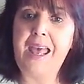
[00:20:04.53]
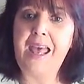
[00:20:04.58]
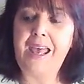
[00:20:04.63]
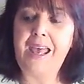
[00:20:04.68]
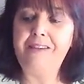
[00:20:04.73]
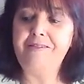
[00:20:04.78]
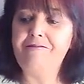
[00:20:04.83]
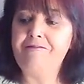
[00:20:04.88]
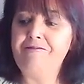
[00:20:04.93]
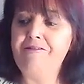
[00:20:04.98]

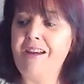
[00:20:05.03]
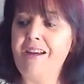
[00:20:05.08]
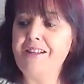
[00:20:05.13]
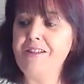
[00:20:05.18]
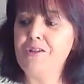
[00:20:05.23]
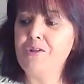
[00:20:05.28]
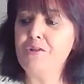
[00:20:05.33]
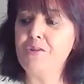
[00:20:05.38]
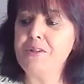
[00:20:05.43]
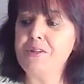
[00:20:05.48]
and
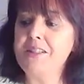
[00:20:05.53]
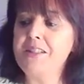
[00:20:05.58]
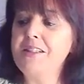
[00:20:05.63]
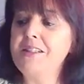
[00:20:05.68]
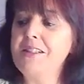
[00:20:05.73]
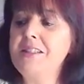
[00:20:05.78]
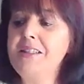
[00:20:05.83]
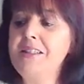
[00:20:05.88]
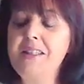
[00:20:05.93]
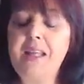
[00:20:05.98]
raise your
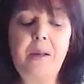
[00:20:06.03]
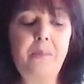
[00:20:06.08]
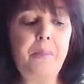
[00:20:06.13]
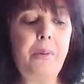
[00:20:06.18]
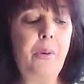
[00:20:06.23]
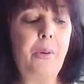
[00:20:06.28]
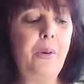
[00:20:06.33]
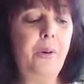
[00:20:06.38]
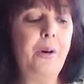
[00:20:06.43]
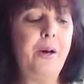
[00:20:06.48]
sisters up
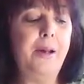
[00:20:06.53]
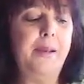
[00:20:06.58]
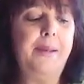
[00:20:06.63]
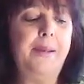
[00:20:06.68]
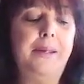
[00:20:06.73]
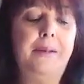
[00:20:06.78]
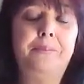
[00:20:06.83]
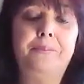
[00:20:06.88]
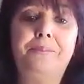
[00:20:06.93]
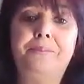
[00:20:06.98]
high.